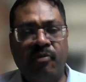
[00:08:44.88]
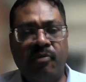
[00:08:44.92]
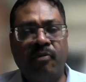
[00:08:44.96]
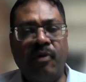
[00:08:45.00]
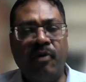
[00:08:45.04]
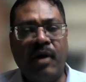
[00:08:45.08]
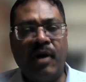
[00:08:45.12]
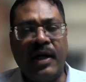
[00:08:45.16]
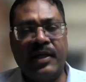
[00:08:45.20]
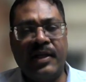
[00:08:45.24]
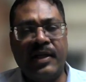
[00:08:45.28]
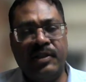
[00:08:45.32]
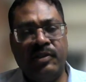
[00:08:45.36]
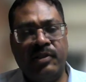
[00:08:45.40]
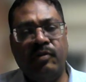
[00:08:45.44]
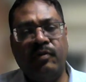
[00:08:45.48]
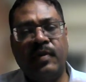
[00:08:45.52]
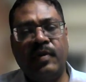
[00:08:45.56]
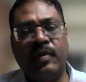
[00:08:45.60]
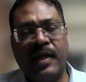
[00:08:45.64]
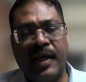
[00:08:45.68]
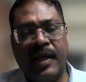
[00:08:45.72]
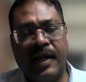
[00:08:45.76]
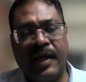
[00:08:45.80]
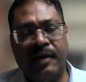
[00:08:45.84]
What you
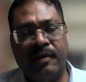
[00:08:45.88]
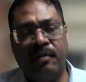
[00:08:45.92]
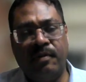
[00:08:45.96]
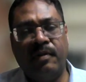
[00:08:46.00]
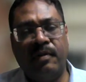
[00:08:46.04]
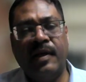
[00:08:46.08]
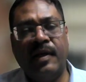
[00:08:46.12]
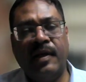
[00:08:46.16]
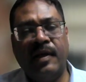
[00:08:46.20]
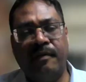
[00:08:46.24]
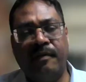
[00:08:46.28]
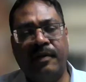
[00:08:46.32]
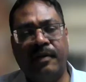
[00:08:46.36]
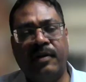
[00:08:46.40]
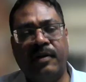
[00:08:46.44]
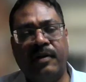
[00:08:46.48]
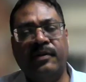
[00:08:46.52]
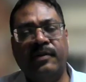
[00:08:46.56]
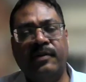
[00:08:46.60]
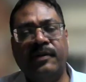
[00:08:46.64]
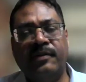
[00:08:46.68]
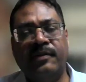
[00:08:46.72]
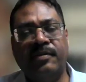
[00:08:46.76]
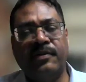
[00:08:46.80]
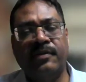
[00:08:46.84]
would like to deliver to
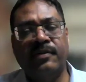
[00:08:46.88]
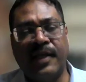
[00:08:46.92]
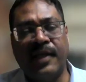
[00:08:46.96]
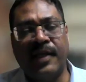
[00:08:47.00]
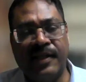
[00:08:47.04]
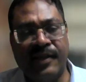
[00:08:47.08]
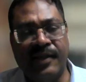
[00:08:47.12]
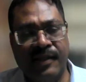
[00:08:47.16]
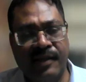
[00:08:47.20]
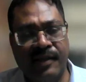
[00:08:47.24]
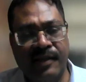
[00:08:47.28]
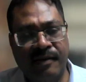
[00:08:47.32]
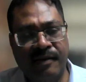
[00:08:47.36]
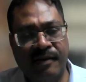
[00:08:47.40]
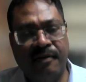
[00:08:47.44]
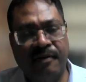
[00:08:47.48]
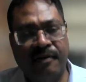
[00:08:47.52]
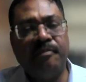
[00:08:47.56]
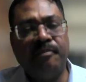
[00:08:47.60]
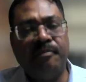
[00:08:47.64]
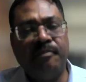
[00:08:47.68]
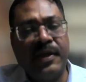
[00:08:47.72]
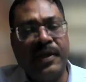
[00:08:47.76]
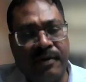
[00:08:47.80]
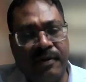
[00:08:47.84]
the society
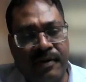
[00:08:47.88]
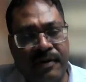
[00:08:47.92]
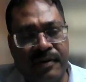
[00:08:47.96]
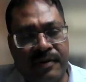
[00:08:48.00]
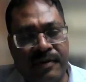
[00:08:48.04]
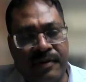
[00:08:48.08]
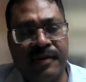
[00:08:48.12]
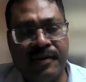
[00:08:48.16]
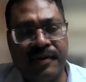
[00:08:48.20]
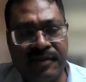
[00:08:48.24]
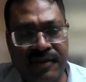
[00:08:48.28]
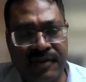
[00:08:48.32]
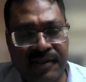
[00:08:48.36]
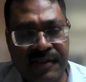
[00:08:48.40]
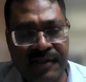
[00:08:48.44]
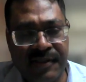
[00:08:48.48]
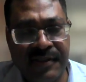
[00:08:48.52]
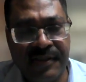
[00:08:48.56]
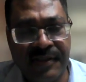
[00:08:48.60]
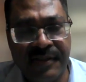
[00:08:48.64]
by your research?